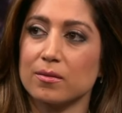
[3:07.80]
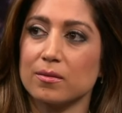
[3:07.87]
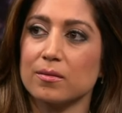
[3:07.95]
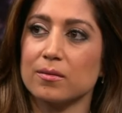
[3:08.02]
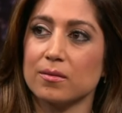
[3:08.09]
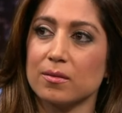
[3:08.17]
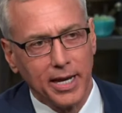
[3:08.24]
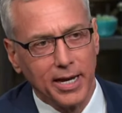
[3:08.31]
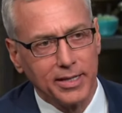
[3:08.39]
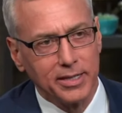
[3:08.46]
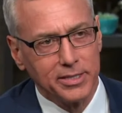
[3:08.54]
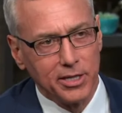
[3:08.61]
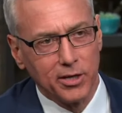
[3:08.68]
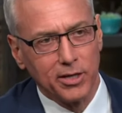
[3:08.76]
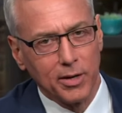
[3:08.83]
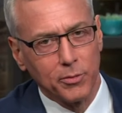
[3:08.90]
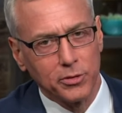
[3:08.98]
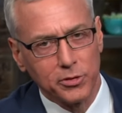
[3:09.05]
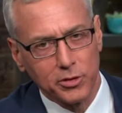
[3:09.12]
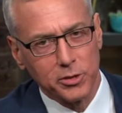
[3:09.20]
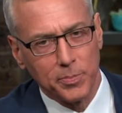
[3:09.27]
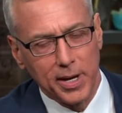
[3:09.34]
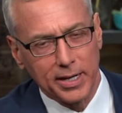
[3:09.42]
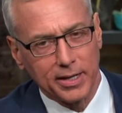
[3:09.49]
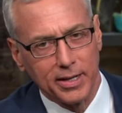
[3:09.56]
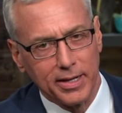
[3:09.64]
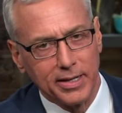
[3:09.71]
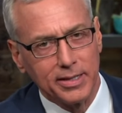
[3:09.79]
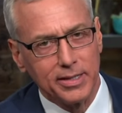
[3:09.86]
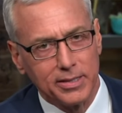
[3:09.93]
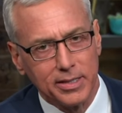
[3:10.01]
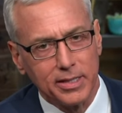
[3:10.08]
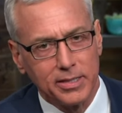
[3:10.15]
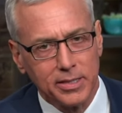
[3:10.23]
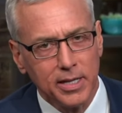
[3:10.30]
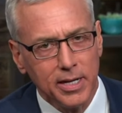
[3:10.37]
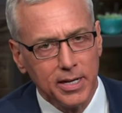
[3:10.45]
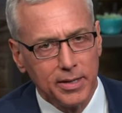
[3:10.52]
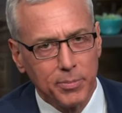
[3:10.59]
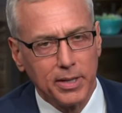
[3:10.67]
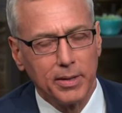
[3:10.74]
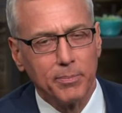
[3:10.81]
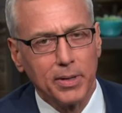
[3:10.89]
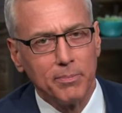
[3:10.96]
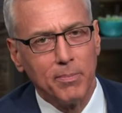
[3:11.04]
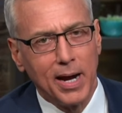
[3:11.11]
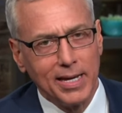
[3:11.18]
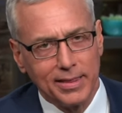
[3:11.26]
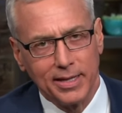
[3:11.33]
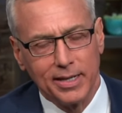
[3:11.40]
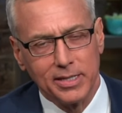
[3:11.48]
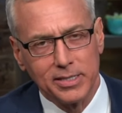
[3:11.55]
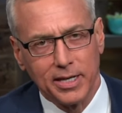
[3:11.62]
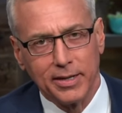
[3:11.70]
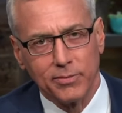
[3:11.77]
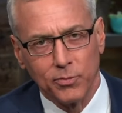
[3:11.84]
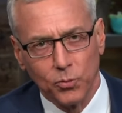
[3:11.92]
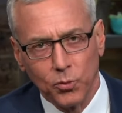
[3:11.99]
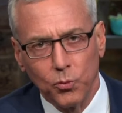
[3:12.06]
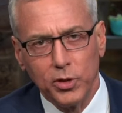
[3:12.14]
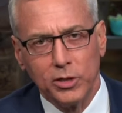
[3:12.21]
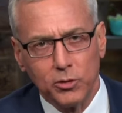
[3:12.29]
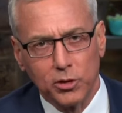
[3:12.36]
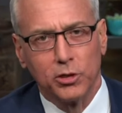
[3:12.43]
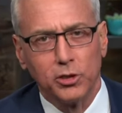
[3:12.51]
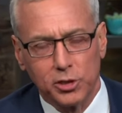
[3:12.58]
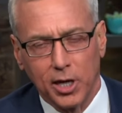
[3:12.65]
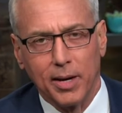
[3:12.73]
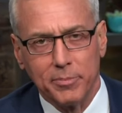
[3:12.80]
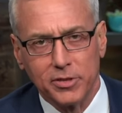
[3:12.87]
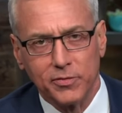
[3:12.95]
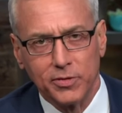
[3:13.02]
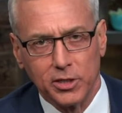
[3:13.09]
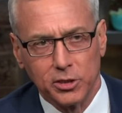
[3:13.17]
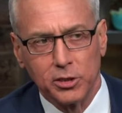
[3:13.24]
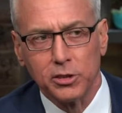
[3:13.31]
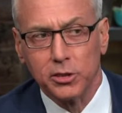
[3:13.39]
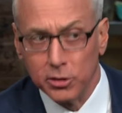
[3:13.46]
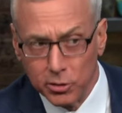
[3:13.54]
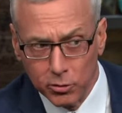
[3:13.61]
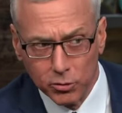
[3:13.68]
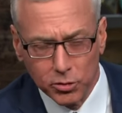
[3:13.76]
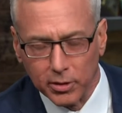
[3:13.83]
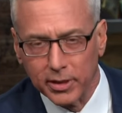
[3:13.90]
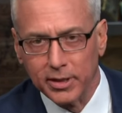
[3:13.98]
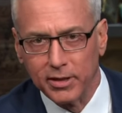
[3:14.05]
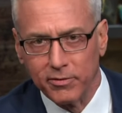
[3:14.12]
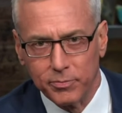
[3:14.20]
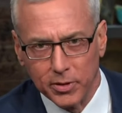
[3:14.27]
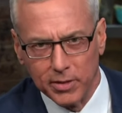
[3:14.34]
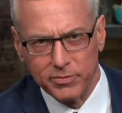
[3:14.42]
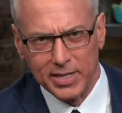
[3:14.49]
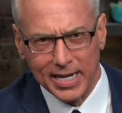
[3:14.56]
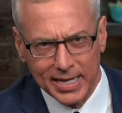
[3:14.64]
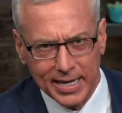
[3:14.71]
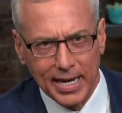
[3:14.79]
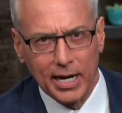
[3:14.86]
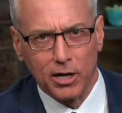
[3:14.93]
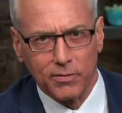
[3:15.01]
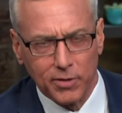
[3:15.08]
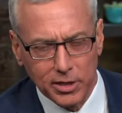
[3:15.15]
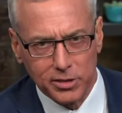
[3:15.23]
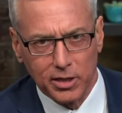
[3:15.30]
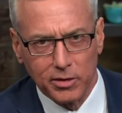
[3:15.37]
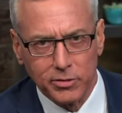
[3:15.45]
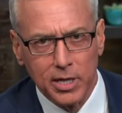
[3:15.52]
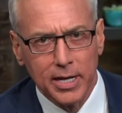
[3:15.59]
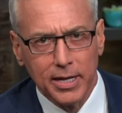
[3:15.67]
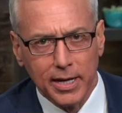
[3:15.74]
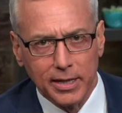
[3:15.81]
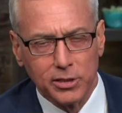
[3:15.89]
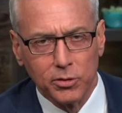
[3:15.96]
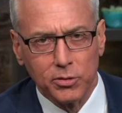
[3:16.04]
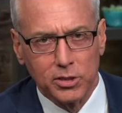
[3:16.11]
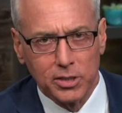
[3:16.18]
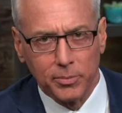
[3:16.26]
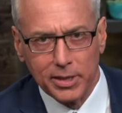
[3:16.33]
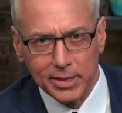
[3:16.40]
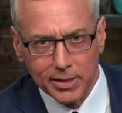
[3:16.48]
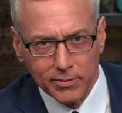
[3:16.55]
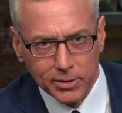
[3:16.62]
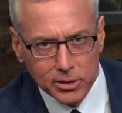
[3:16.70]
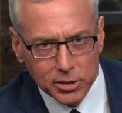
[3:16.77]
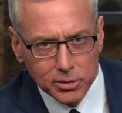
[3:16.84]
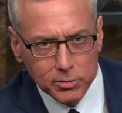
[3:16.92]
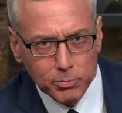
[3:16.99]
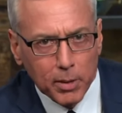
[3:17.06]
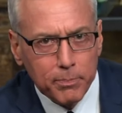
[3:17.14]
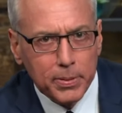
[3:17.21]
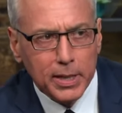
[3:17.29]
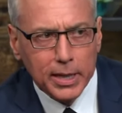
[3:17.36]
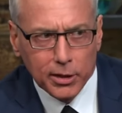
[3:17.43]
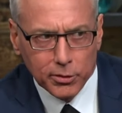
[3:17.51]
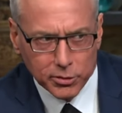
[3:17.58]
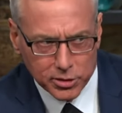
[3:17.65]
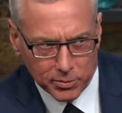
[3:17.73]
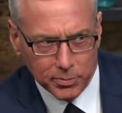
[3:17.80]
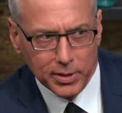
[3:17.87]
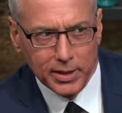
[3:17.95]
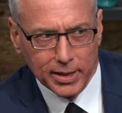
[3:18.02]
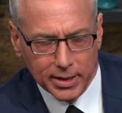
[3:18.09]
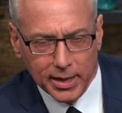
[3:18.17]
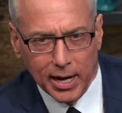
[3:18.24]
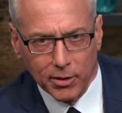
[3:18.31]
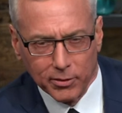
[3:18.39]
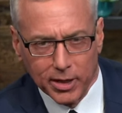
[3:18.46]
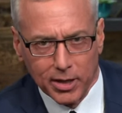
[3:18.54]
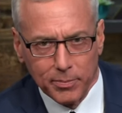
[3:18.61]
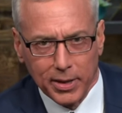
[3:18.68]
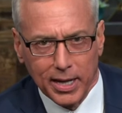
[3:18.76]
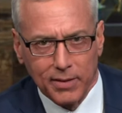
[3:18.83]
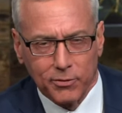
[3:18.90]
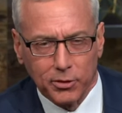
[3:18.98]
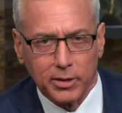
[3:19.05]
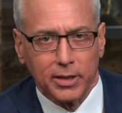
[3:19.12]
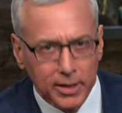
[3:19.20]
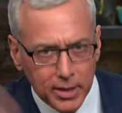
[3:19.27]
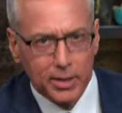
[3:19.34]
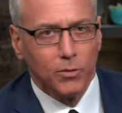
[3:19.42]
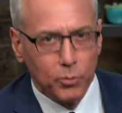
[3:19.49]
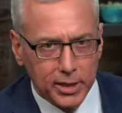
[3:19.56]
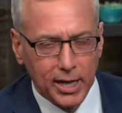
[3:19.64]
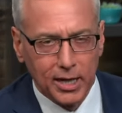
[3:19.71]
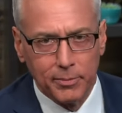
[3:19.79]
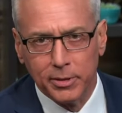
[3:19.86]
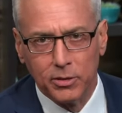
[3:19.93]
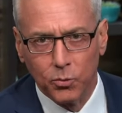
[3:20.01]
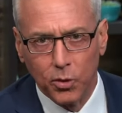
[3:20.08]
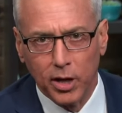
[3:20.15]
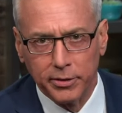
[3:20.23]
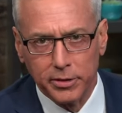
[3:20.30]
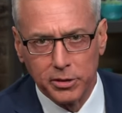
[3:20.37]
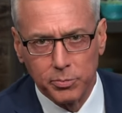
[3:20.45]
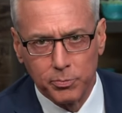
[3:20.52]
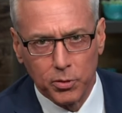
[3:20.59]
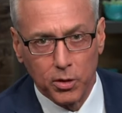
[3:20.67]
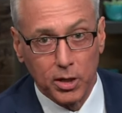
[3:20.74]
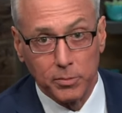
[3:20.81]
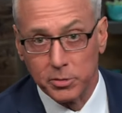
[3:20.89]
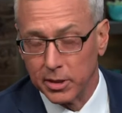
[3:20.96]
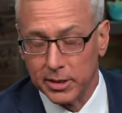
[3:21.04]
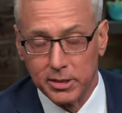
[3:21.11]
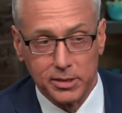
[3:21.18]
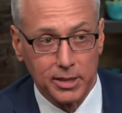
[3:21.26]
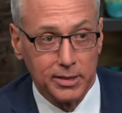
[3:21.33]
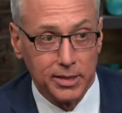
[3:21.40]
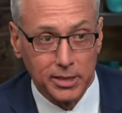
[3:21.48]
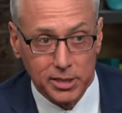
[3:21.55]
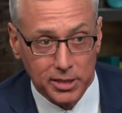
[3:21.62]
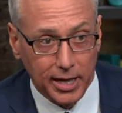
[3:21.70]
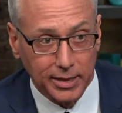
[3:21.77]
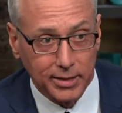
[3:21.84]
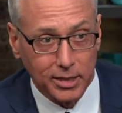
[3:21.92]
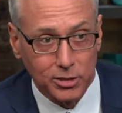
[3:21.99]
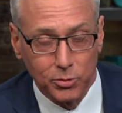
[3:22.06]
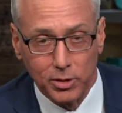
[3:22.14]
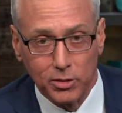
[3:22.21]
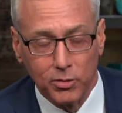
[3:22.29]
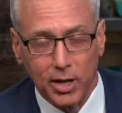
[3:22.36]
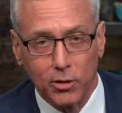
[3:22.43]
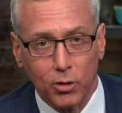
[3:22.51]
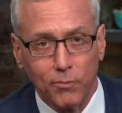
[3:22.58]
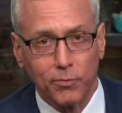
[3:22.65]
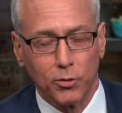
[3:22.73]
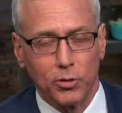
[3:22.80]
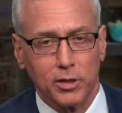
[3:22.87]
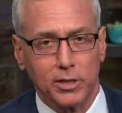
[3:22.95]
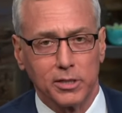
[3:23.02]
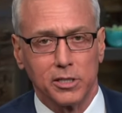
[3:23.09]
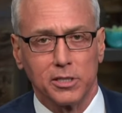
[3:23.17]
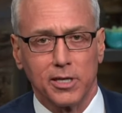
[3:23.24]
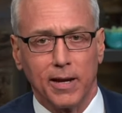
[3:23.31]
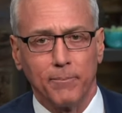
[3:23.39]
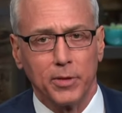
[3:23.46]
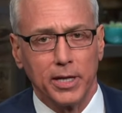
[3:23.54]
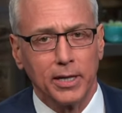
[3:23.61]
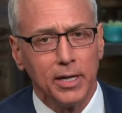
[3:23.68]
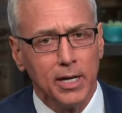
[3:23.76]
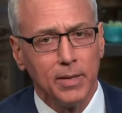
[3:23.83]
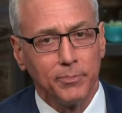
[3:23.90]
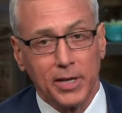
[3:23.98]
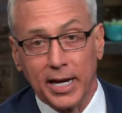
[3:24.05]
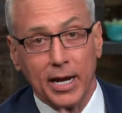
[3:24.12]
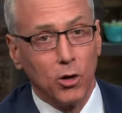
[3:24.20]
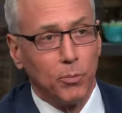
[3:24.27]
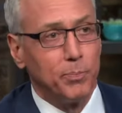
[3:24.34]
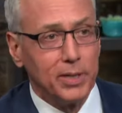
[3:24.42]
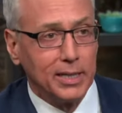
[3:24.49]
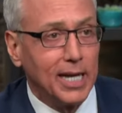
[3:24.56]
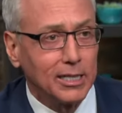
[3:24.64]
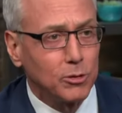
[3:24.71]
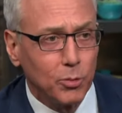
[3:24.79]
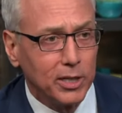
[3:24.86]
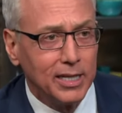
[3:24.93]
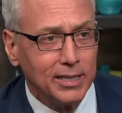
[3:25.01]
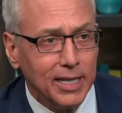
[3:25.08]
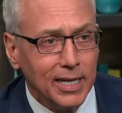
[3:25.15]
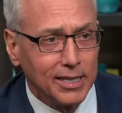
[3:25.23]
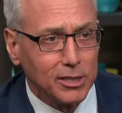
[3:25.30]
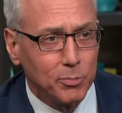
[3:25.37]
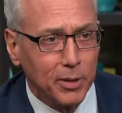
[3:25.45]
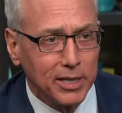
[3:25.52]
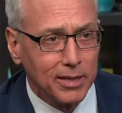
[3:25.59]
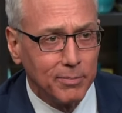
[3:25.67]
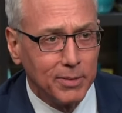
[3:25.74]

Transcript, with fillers: oh. it is yet. Right. Sarah and I were sort of speculating. It, right. It's... But, but my thing is, like, we do a good job as physicians, usually, of, of taking care of ourselves. As soon as somebody even appears to be an outlier behaviorally, we get them into wellness programs, at least in this state, that's what we do. I hope Florida does the same thing. Mm-hmm. And I hope he gets what he needs. But in the